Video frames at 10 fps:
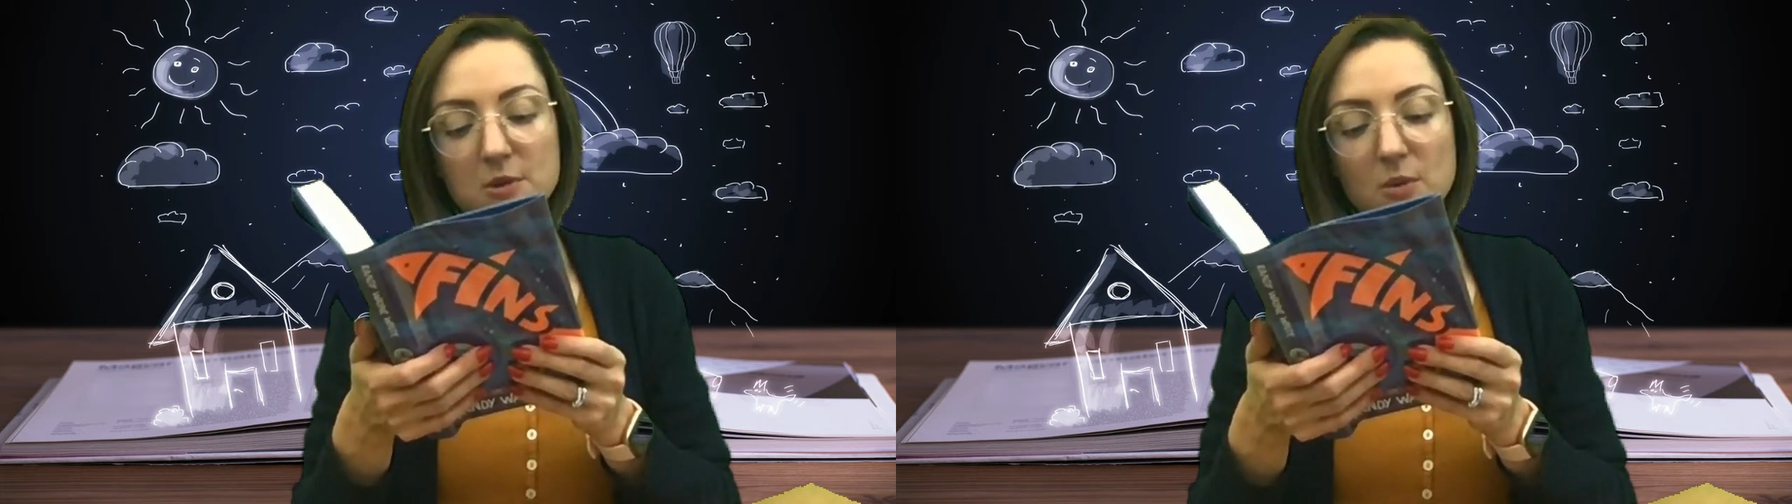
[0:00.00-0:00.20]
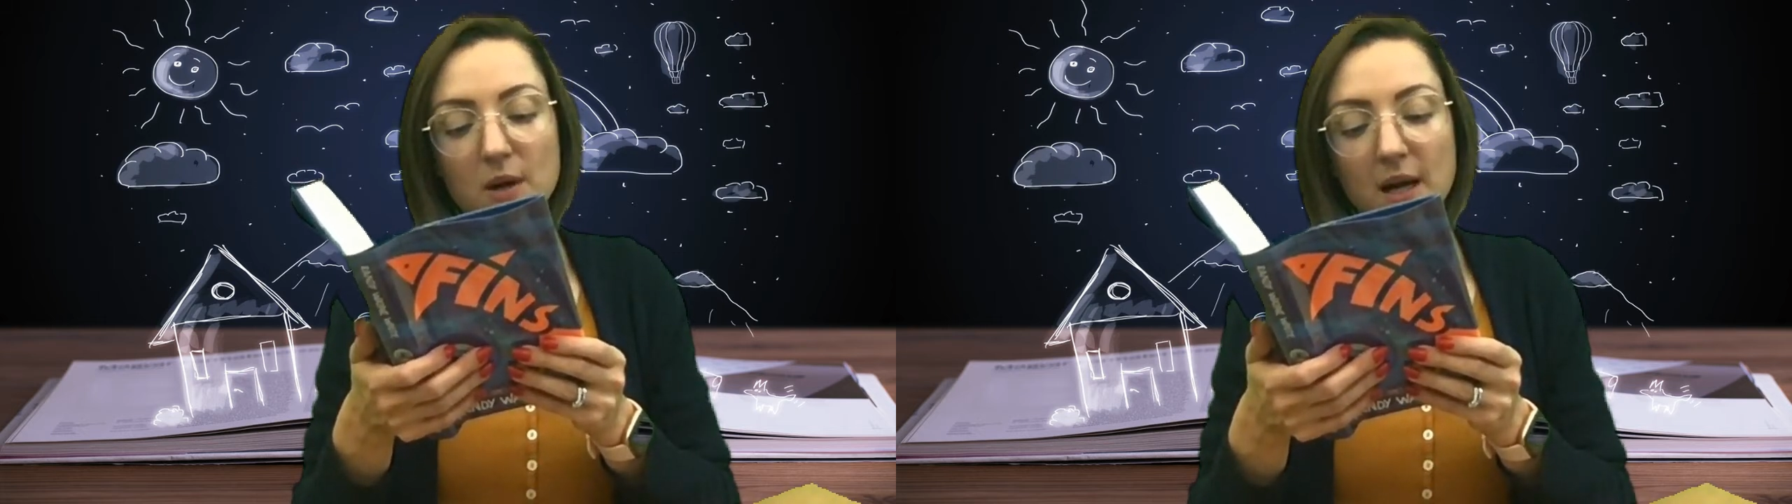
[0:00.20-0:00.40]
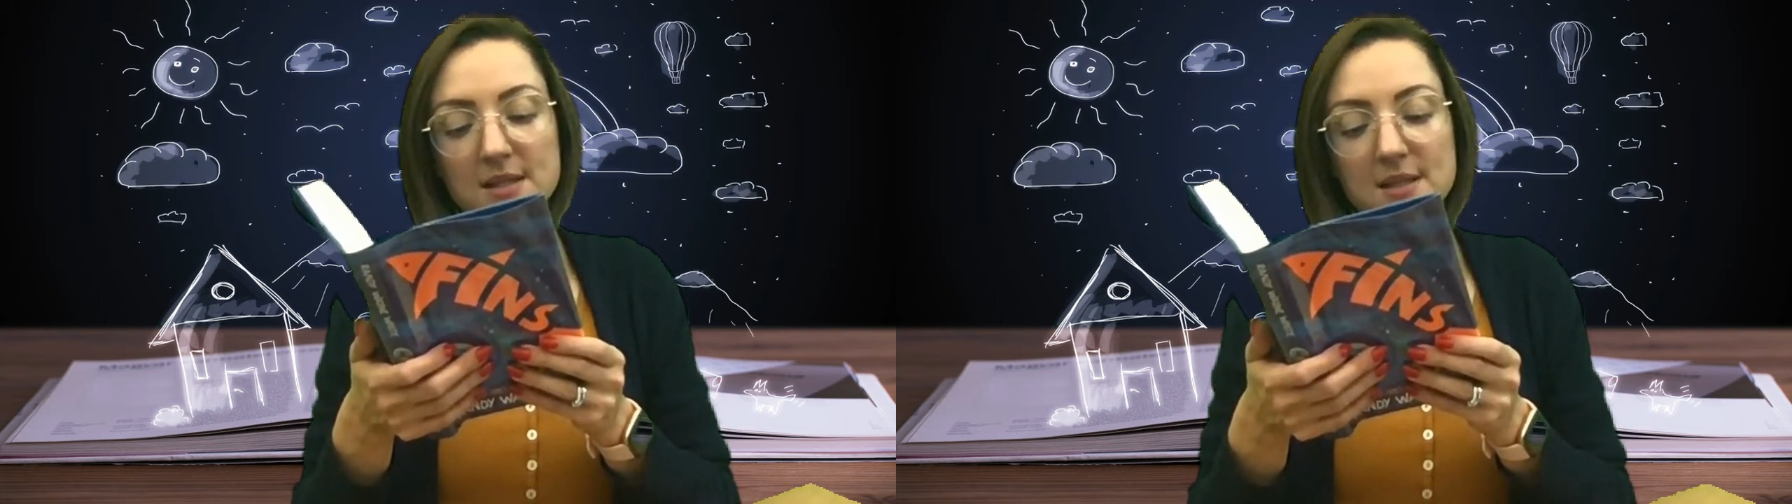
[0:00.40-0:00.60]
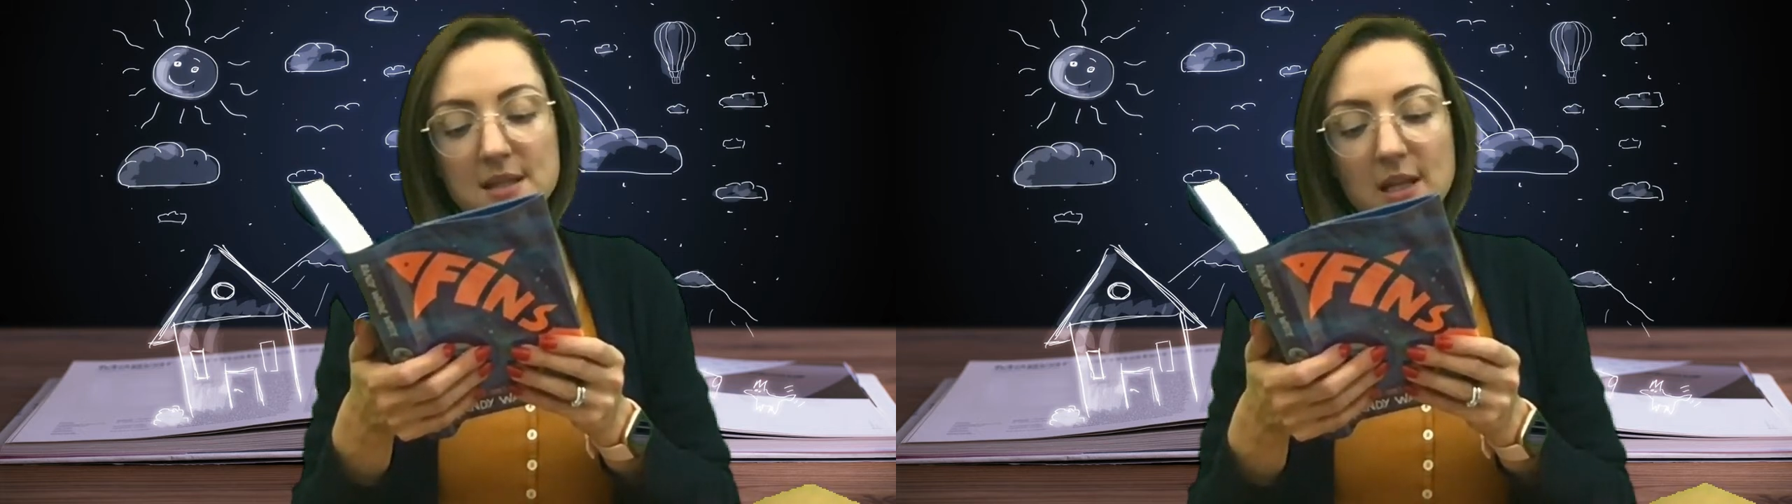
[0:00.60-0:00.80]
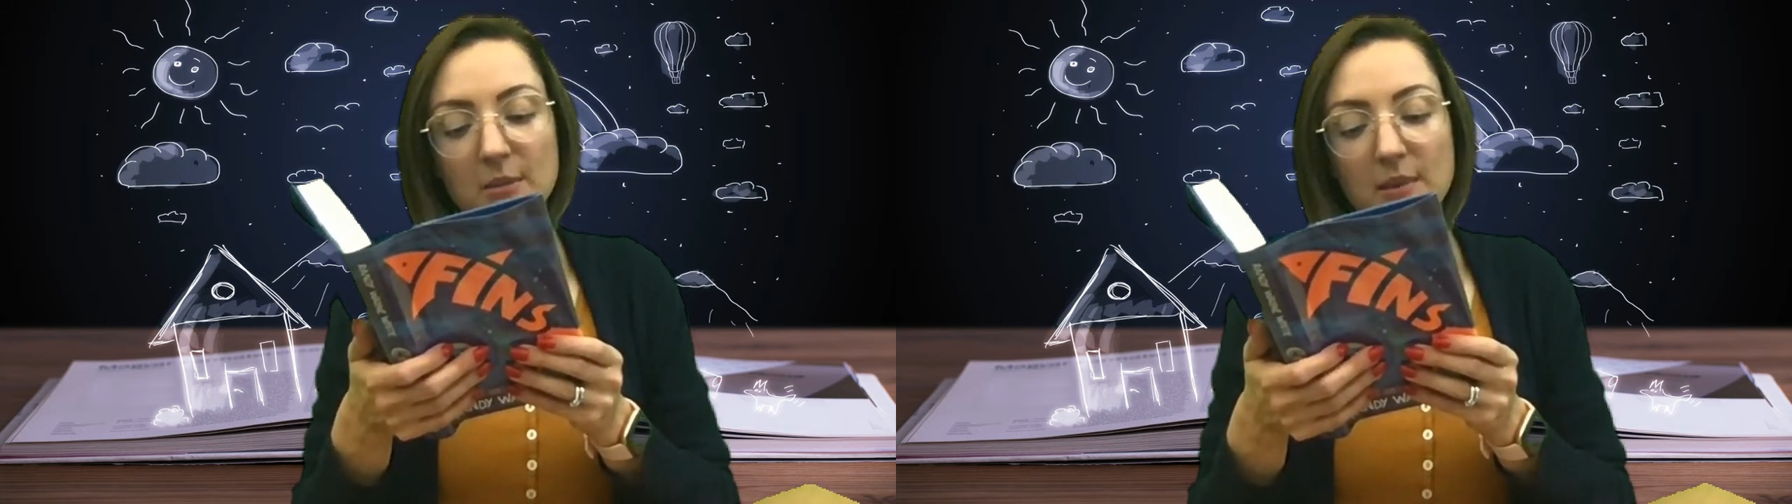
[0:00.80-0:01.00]
to work as a
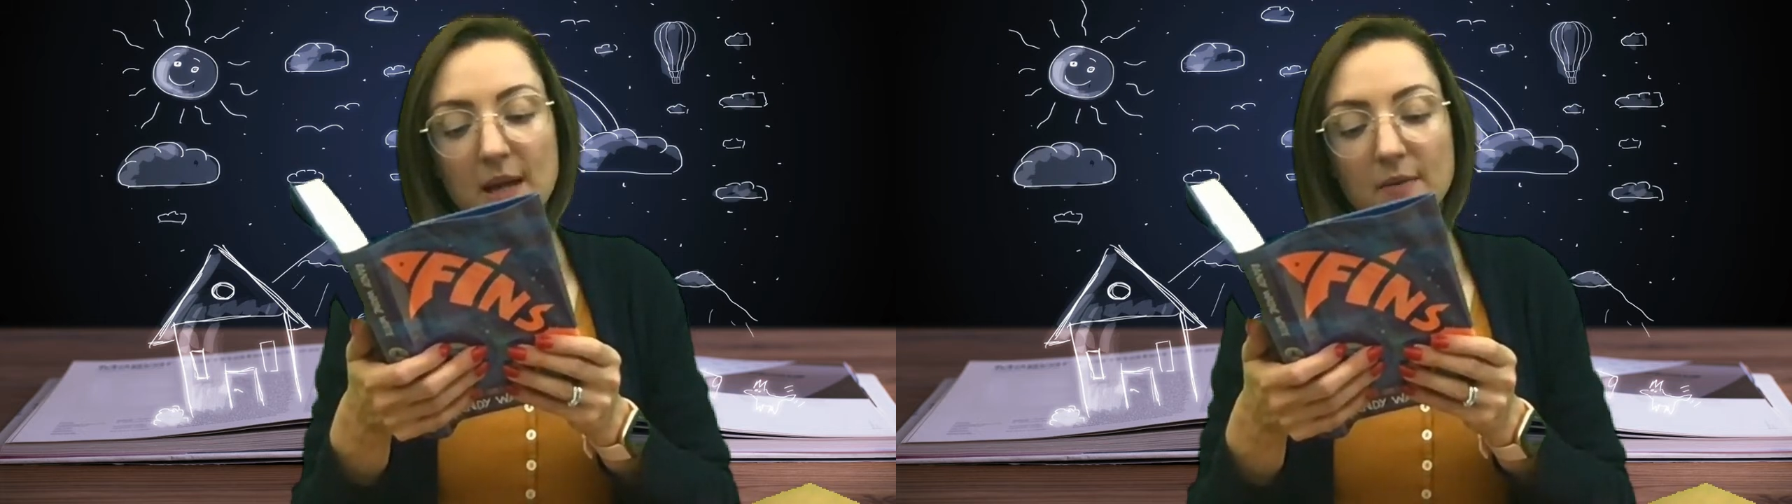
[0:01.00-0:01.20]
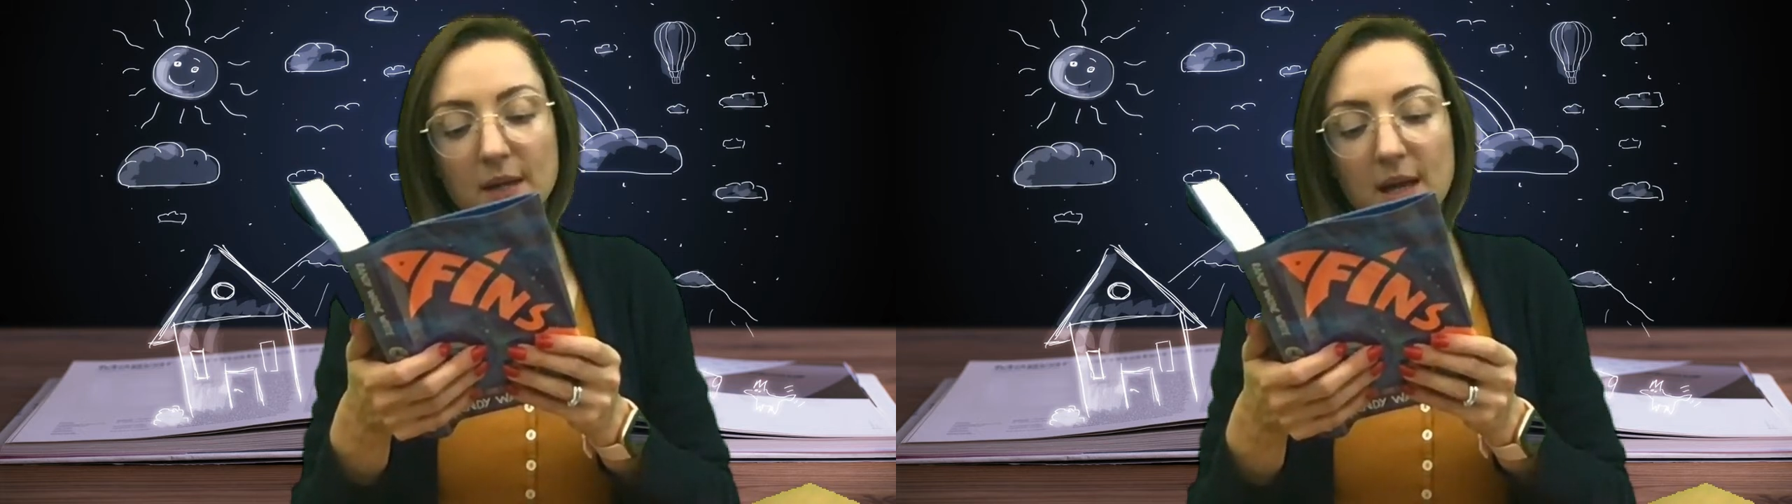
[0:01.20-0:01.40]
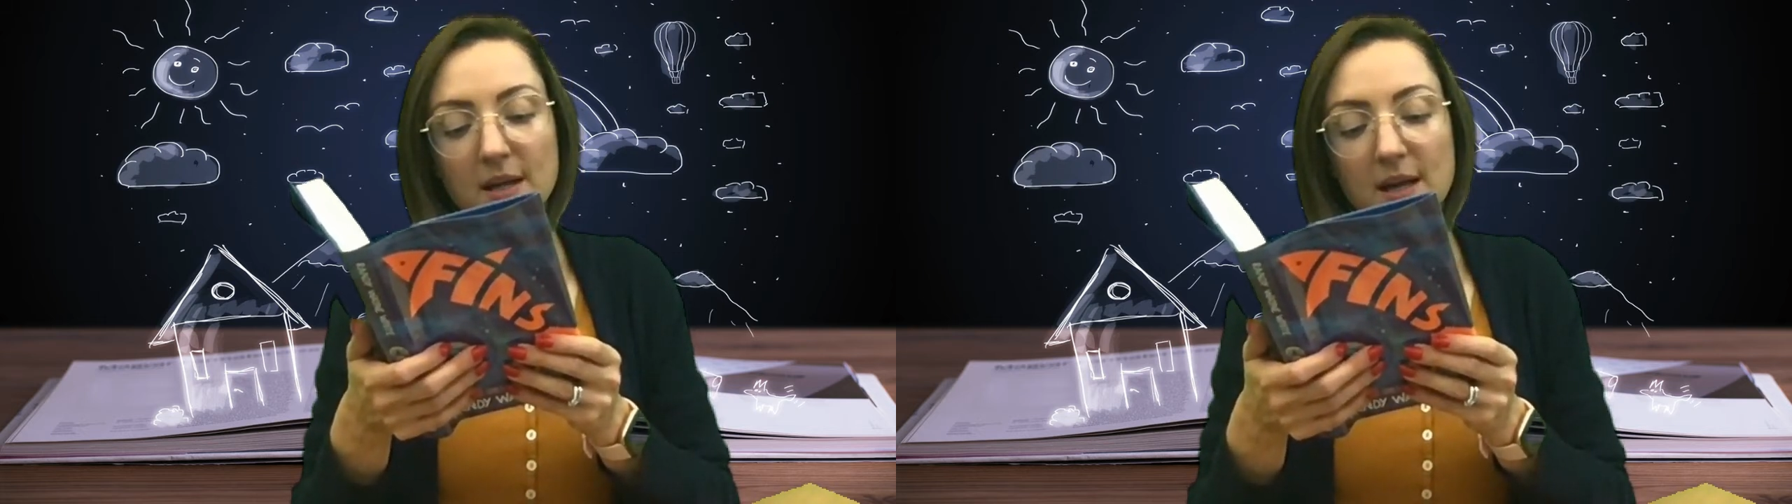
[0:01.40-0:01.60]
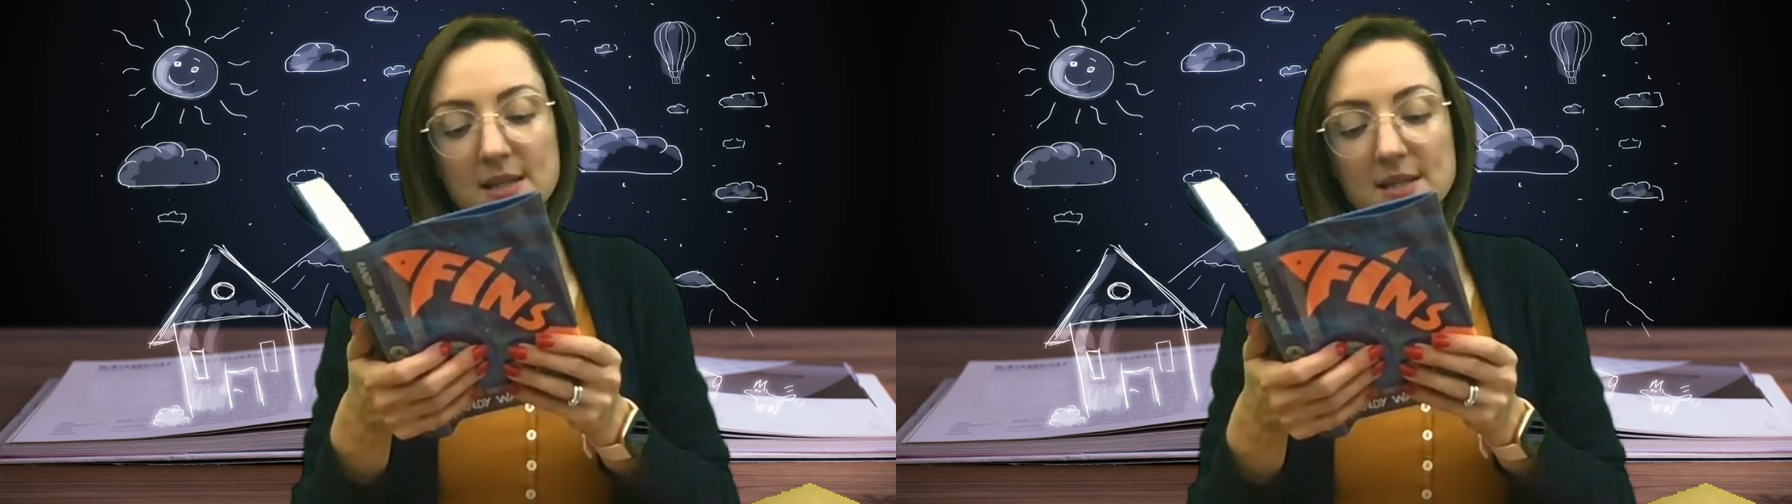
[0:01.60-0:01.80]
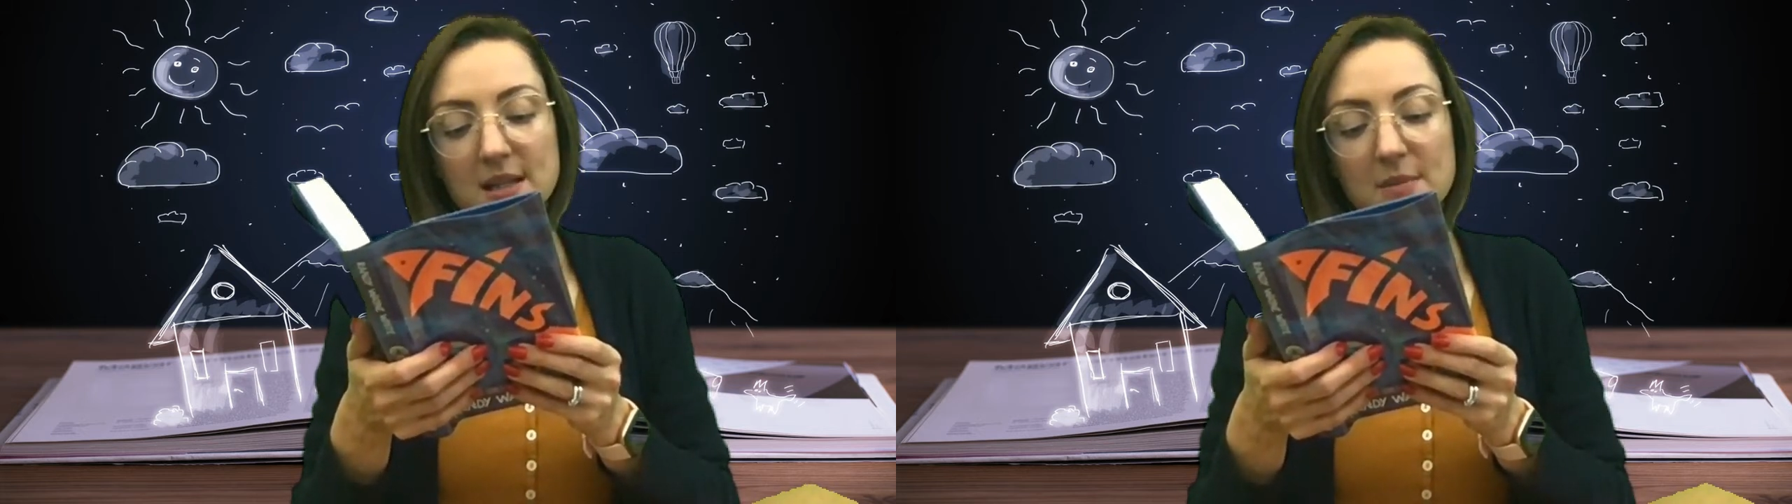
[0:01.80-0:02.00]
team and recognize in